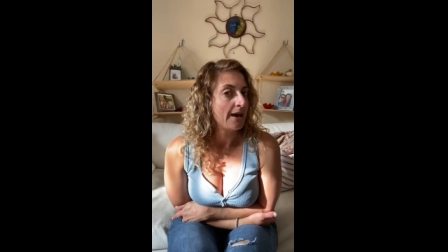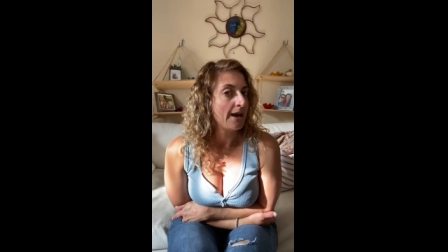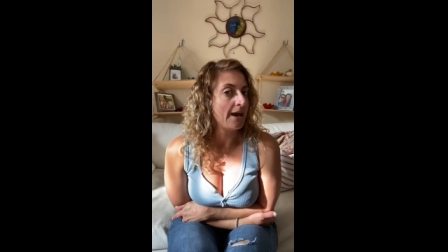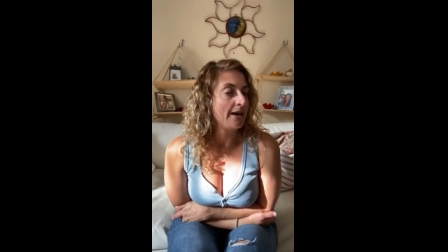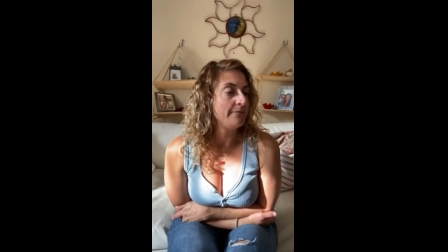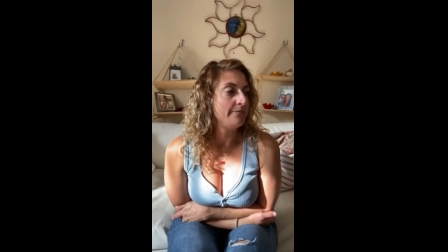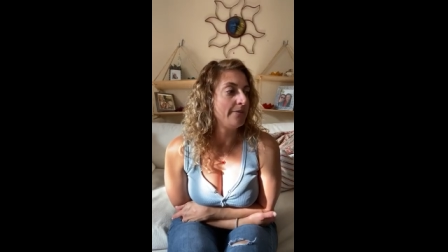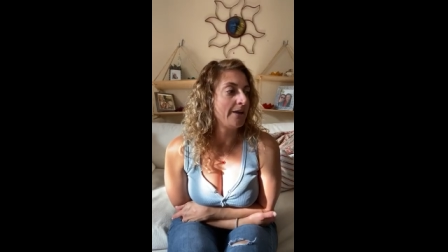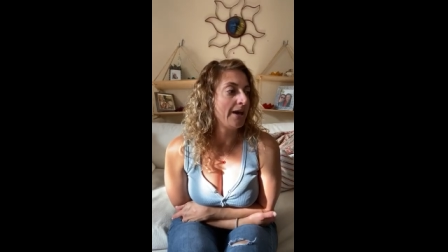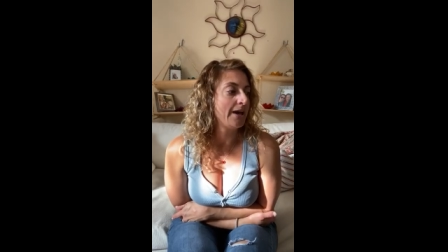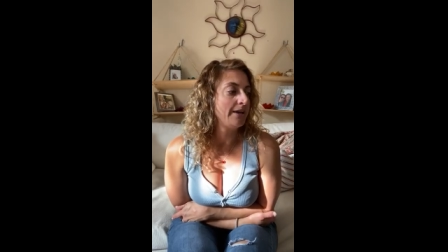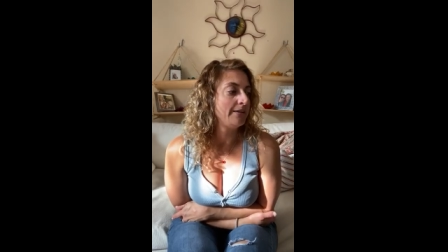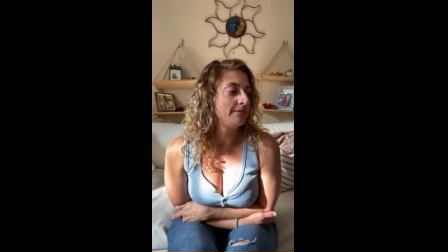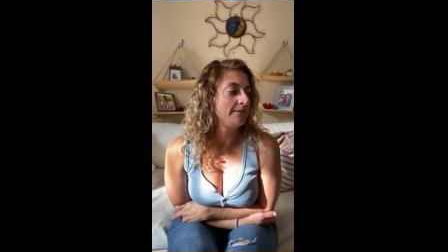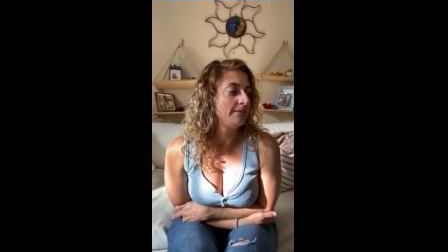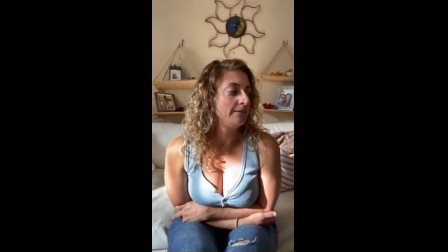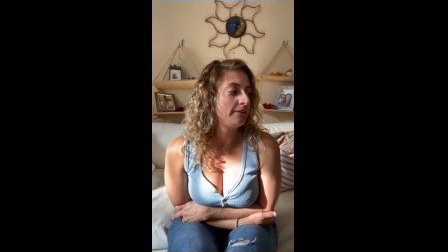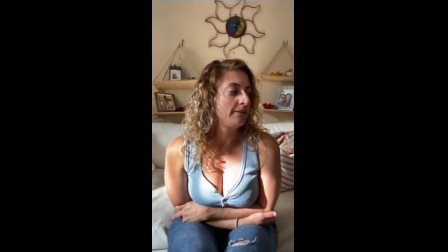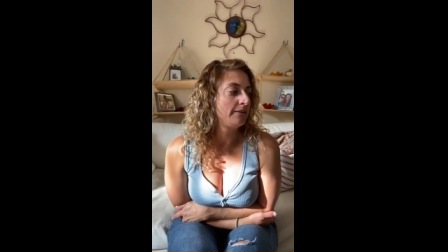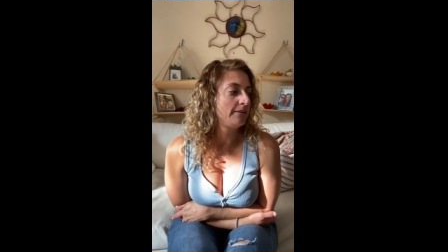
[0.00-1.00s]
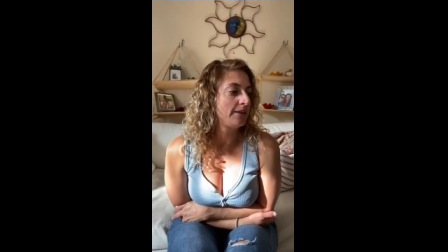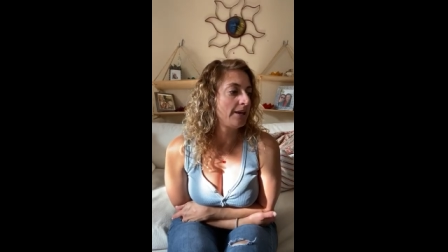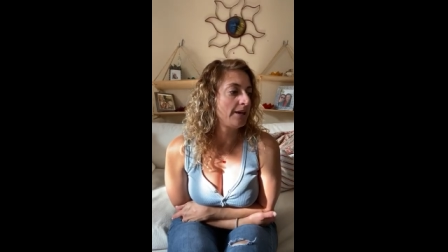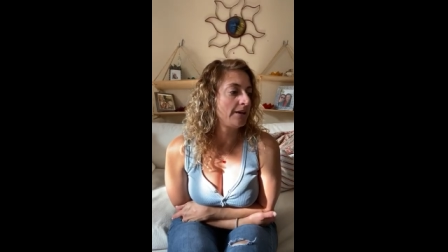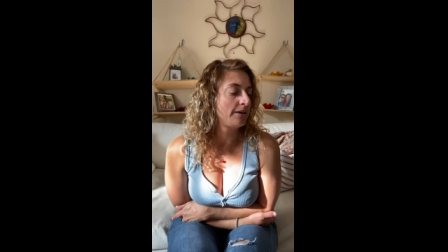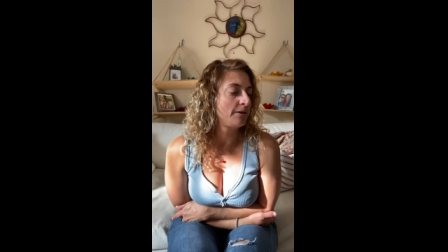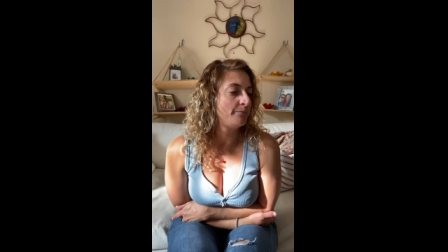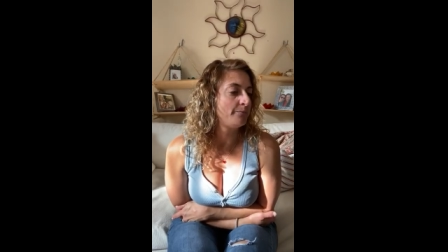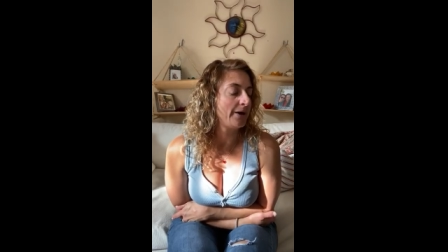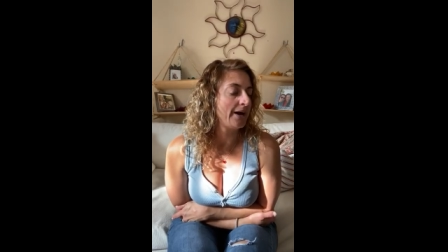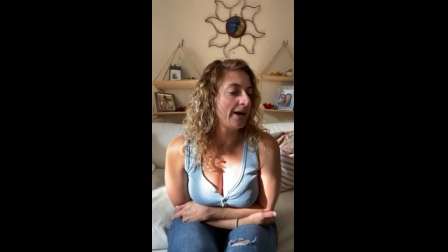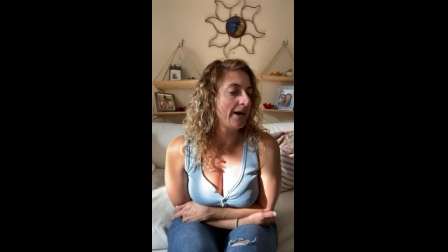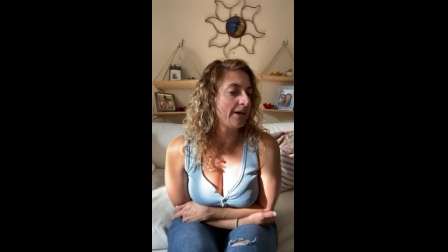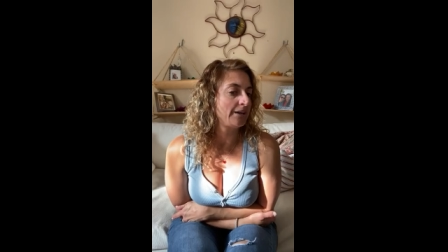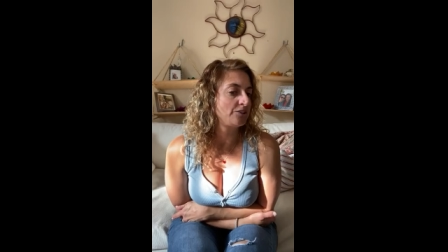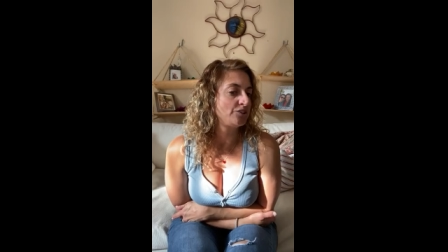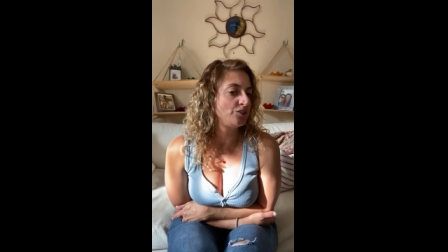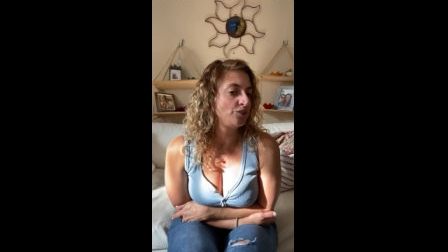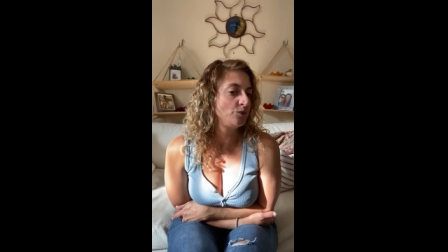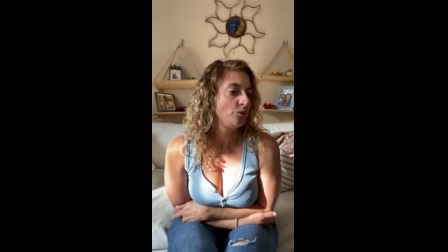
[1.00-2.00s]
and then think
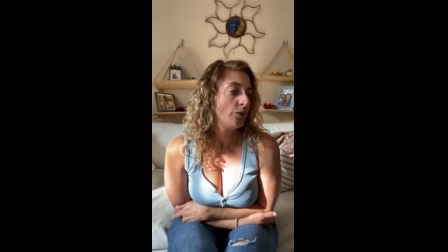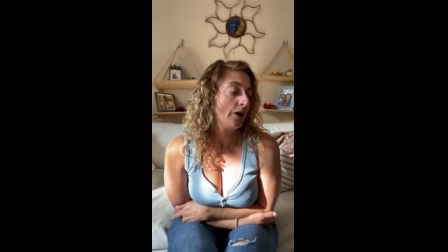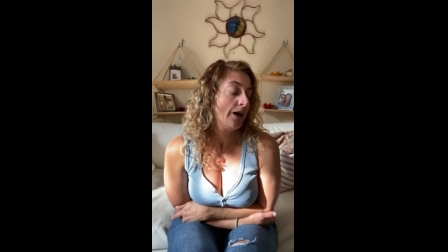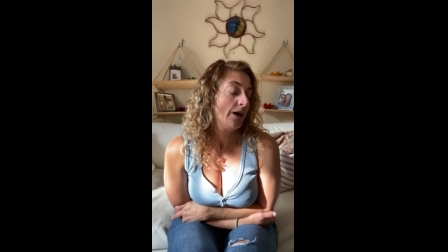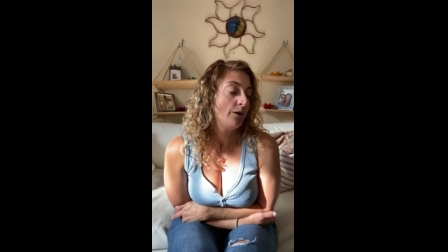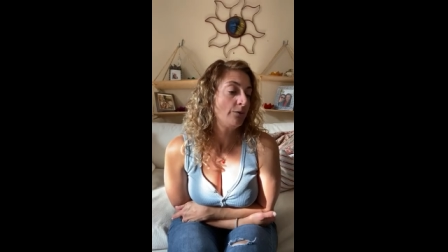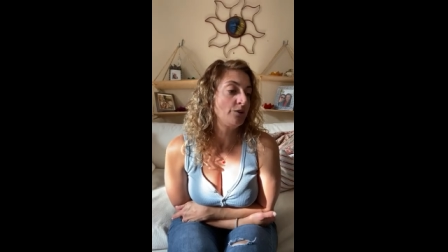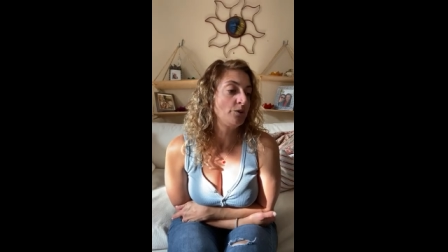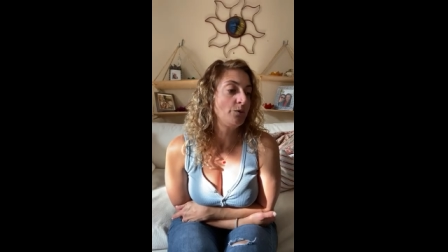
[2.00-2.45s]
back to how